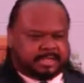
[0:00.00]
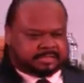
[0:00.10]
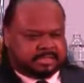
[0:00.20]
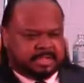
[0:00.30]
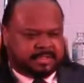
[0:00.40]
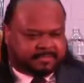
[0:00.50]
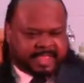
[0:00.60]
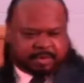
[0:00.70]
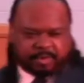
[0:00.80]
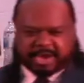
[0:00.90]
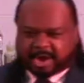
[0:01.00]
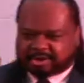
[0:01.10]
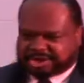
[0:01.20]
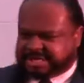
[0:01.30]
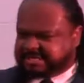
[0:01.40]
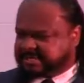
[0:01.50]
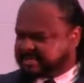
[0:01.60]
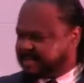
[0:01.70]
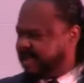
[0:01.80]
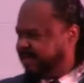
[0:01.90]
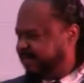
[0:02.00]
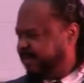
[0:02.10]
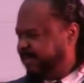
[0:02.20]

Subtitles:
this think we know Jesus stuff.